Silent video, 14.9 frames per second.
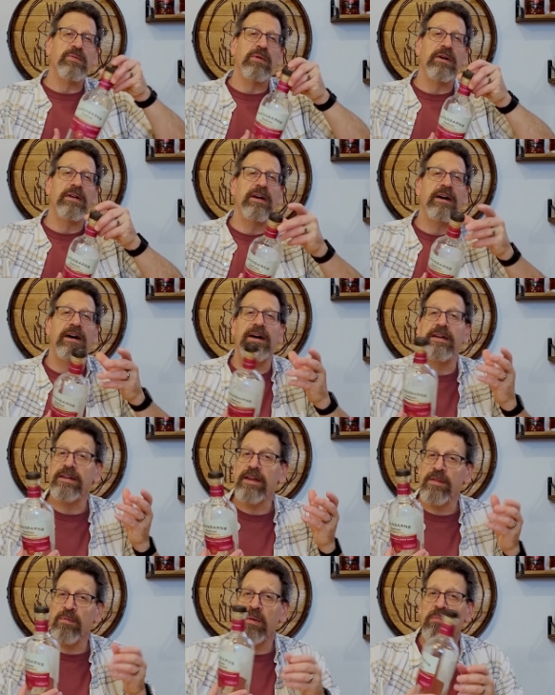one, uh,
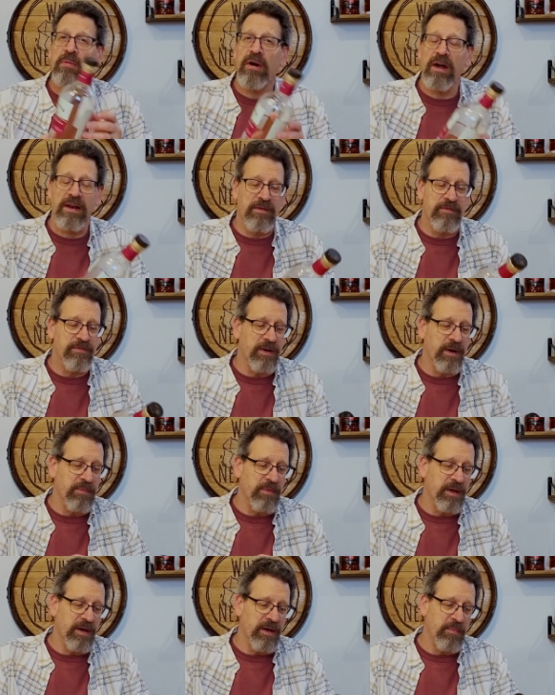another one brought in from
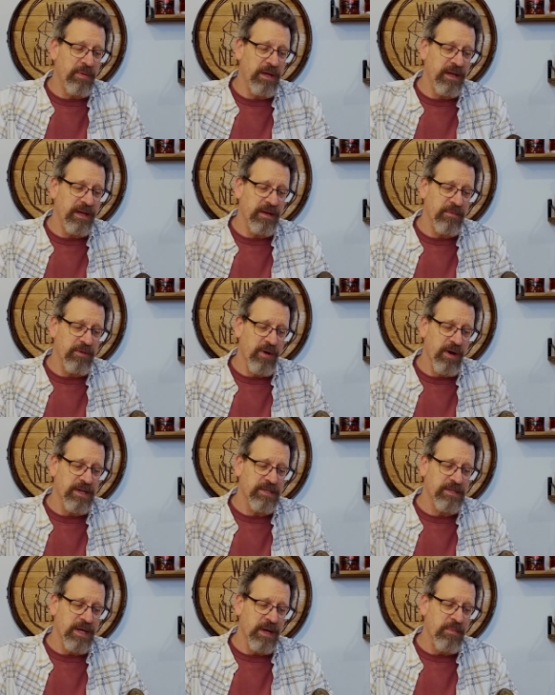the
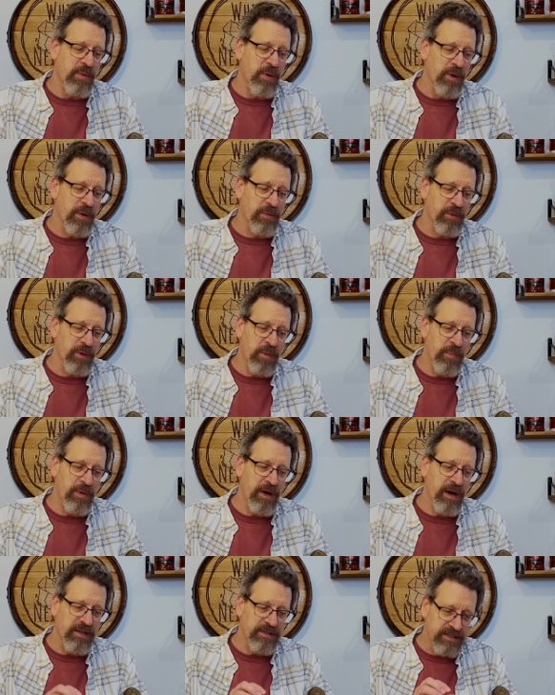PWS import group,
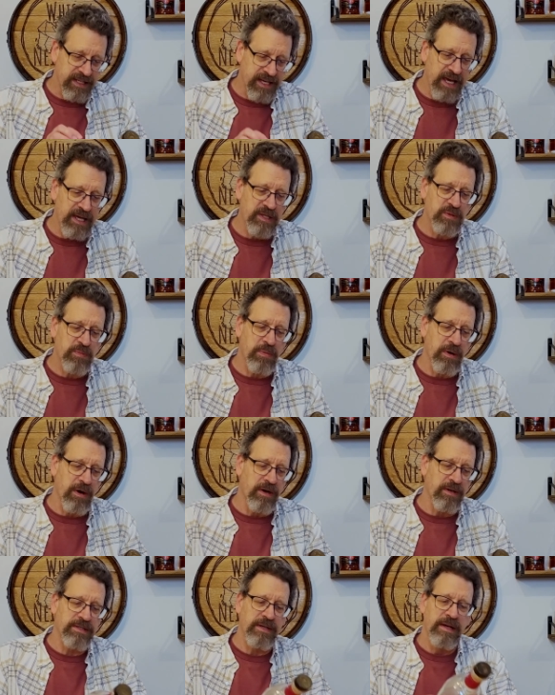uh,
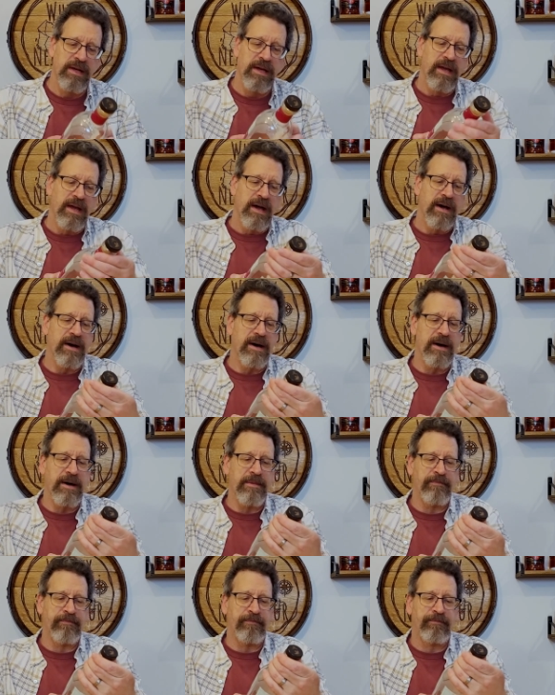Kingsbarns.
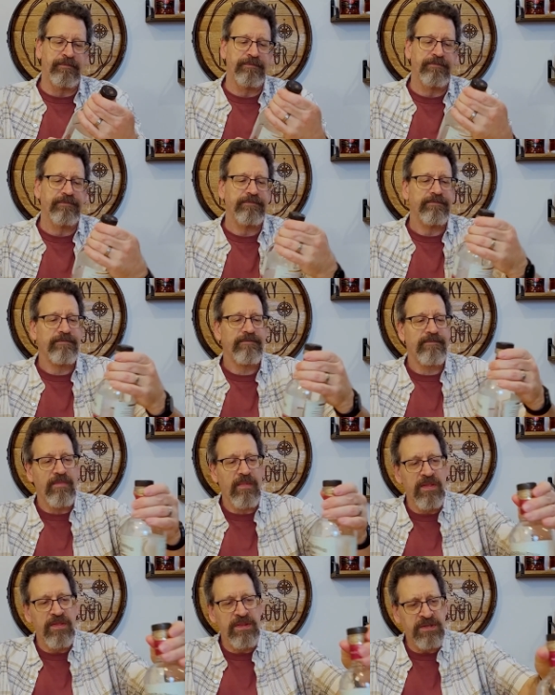Um,
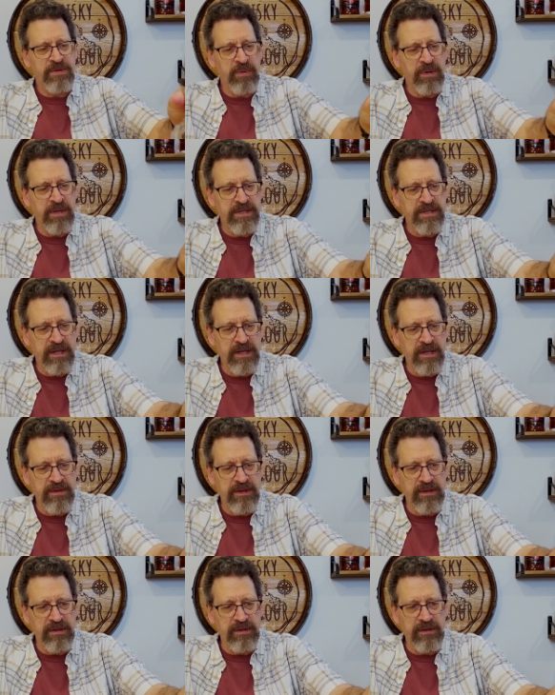this one is the
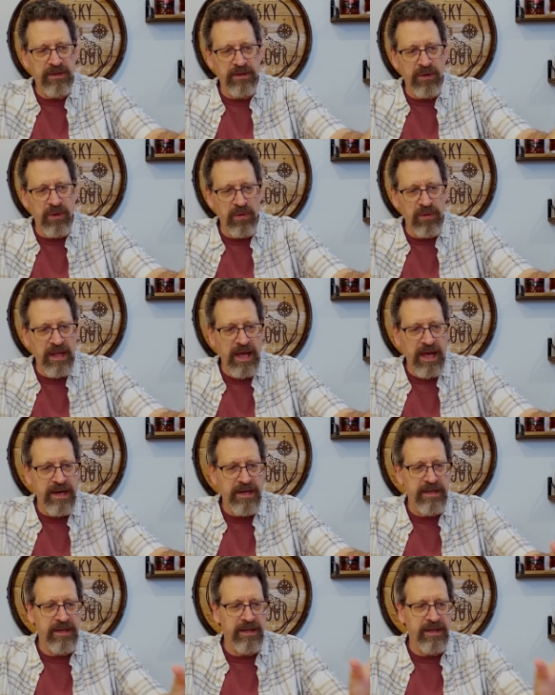the, the lowland